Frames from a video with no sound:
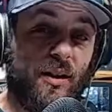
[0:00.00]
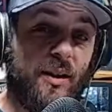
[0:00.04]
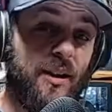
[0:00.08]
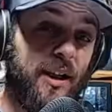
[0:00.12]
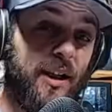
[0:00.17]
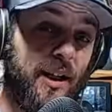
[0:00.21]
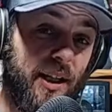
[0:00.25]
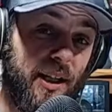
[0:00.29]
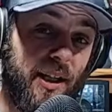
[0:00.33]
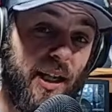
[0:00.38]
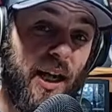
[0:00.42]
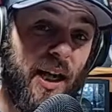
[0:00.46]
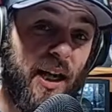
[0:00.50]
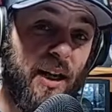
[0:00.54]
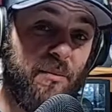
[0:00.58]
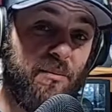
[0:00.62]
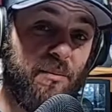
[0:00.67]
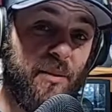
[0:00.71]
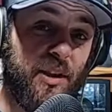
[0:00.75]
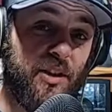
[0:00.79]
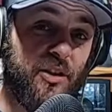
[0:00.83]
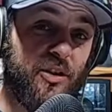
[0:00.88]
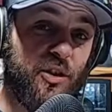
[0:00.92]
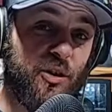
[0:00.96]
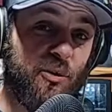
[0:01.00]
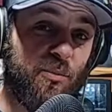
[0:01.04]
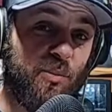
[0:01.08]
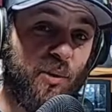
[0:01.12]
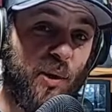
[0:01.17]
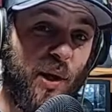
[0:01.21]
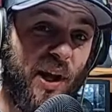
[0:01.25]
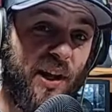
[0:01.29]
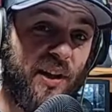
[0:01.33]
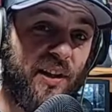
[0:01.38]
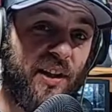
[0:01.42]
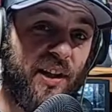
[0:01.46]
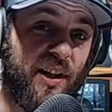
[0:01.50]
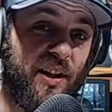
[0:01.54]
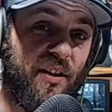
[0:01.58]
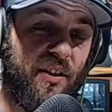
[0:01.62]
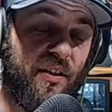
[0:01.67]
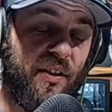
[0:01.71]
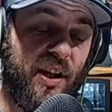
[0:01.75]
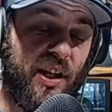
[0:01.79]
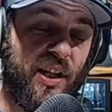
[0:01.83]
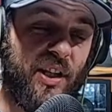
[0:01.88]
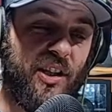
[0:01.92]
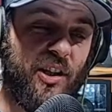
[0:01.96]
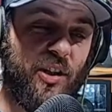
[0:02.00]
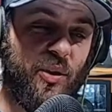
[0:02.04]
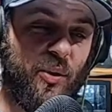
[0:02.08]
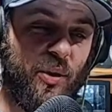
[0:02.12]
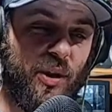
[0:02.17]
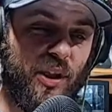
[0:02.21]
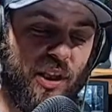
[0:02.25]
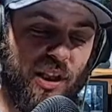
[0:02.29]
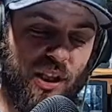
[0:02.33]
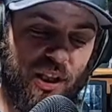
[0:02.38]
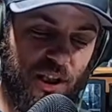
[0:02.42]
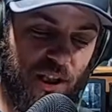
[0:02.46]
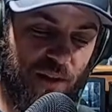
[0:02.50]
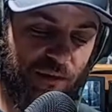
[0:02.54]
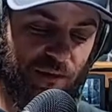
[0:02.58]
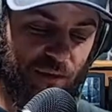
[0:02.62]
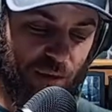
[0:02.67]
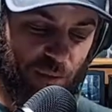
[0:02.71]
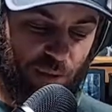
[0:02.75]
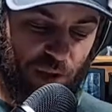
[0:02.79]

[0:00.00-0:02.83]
And I'm Mr. Bradley. Thank you again from